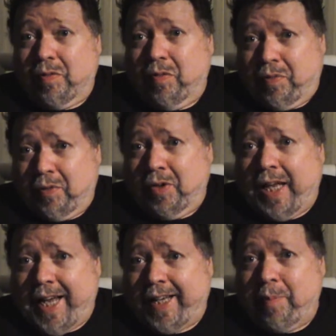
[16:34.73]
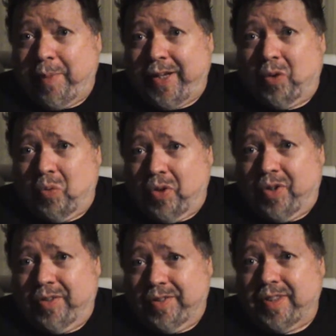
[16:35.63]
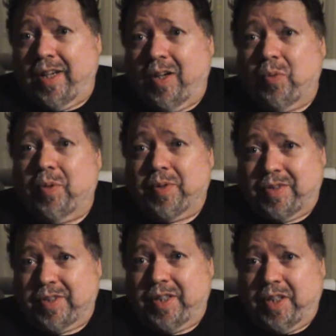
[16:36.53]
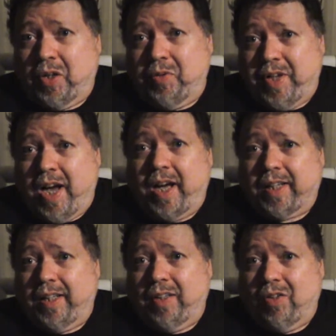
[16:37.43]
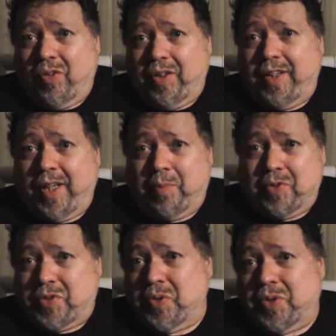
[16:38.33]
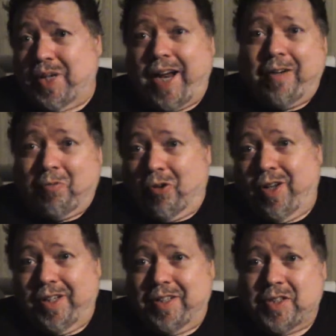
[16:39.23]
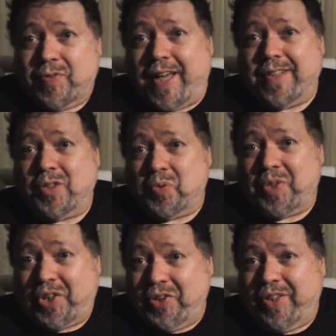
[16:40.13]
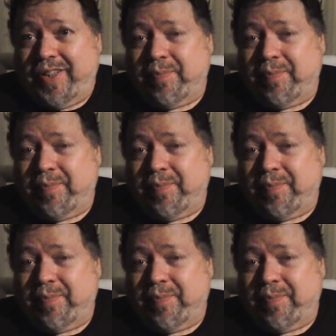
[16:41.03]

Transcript: for lack of better words, we were just going to go knocking on the neighbor's door and run as fast as we could.